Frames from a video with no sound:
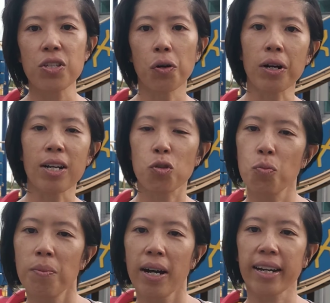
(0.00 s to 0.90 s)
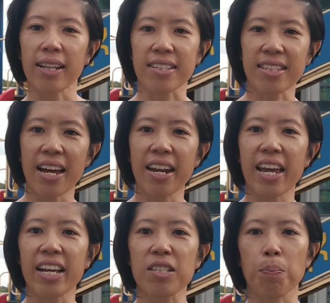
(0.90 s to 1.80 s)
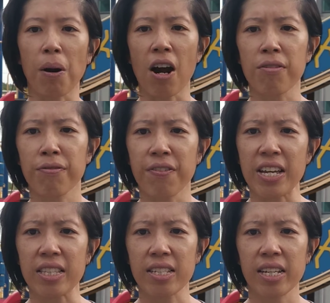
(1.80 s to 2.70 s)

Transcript: yoga, Zumba, calisthenics, bar fit,